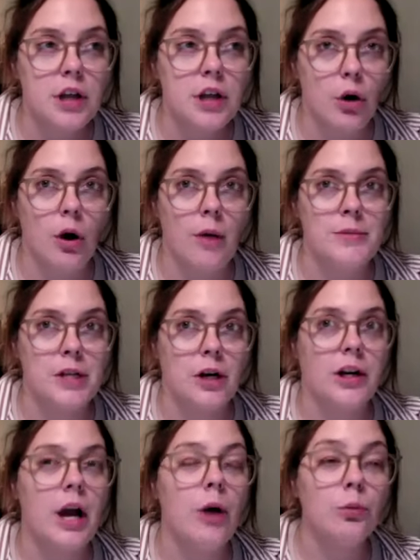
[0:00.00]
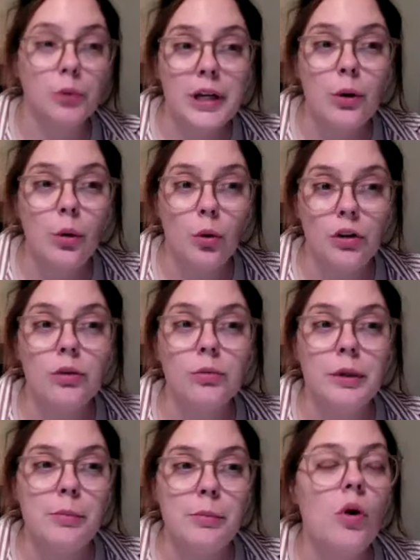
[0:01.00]
no, I'm sorry, a reorder
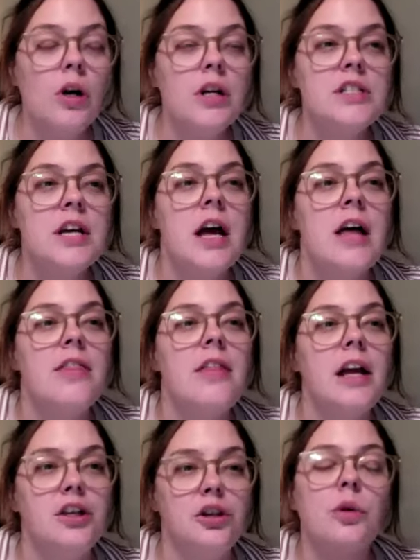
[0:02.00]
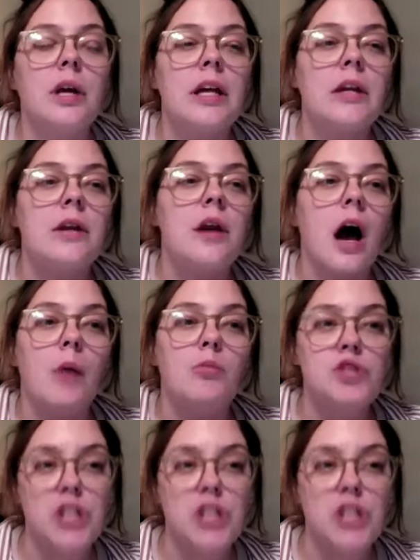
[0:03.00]
report that you can um,